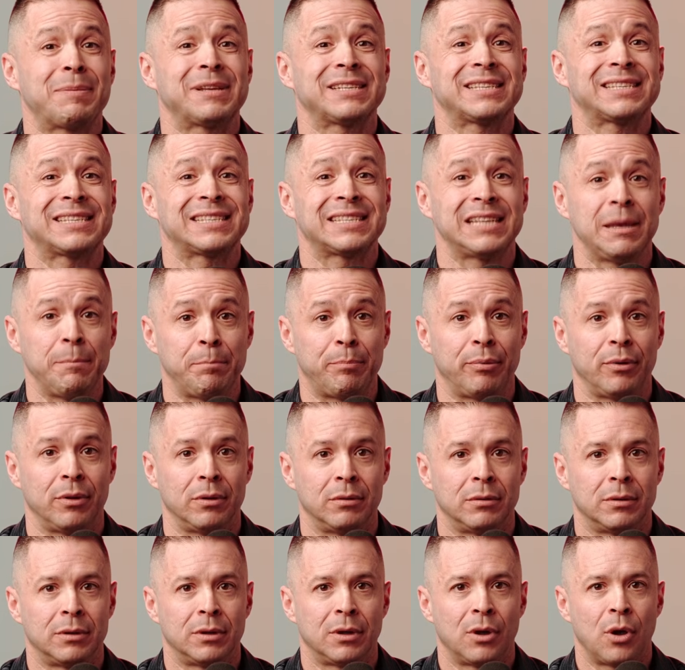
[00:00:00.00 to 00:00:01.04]
simple.
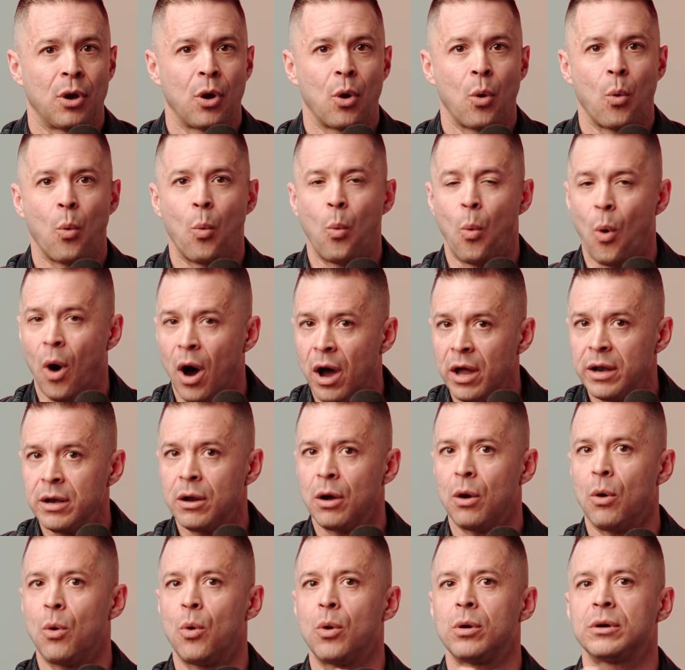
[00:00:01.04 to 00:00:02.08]
One
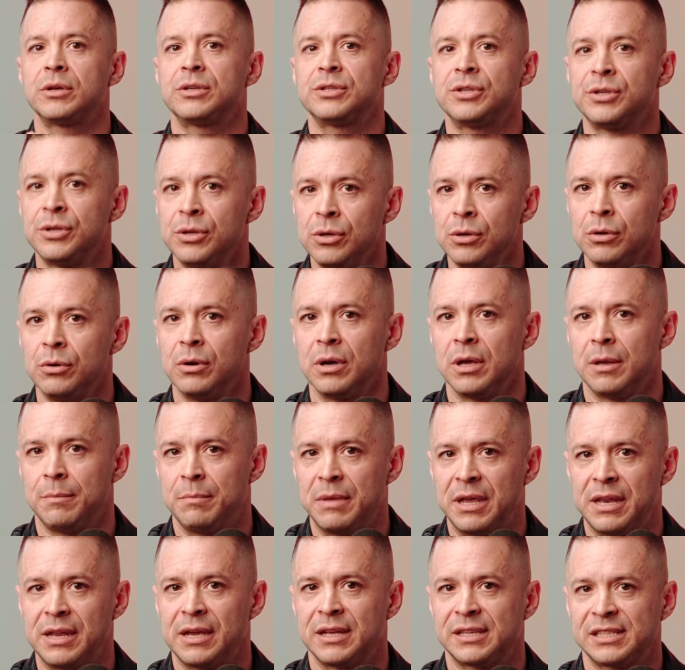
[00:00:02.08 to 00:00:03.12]
or two
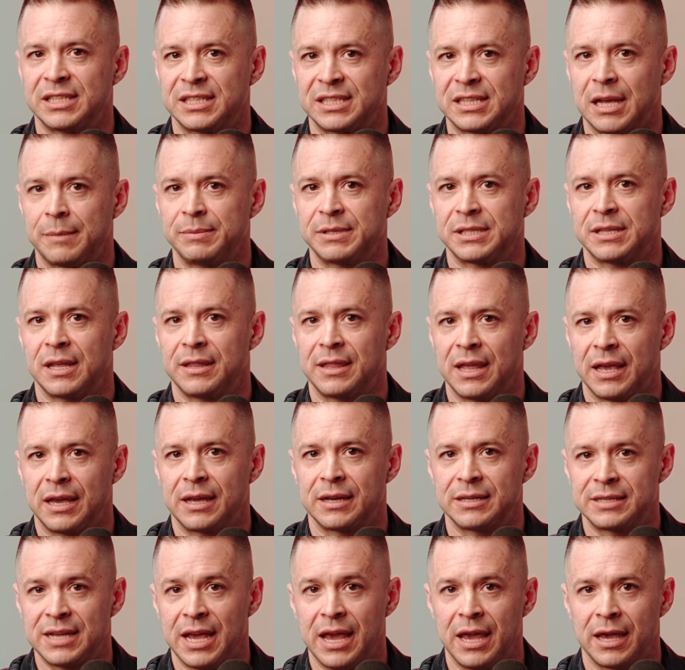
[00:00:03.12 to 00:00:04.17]
immediate steps that they
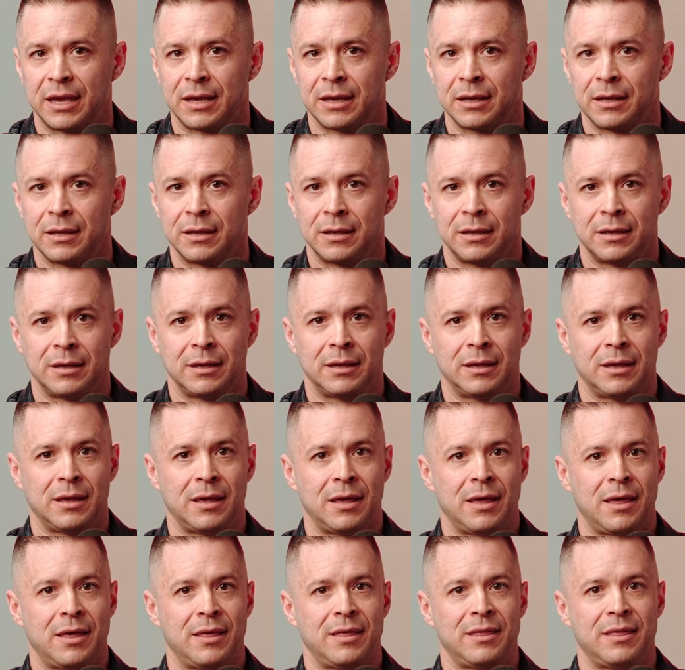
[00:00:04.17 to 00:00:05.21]
can take.
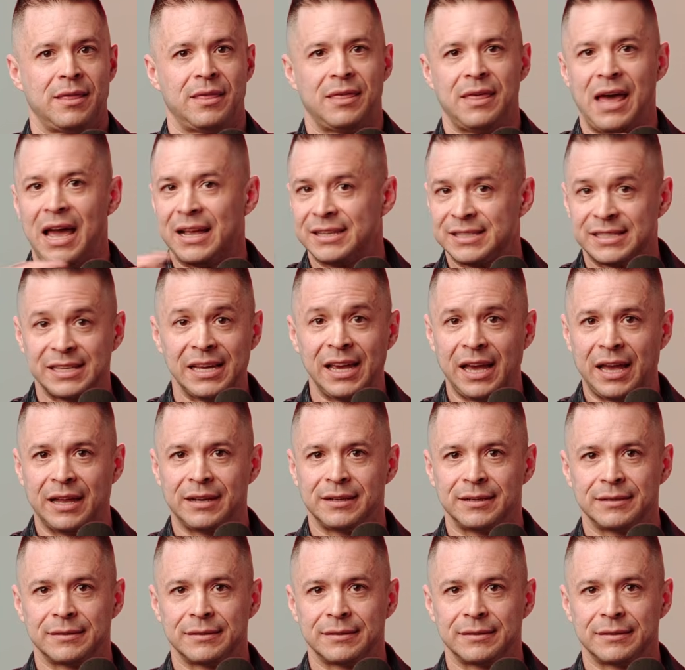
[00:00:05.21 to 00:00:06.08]
That's it.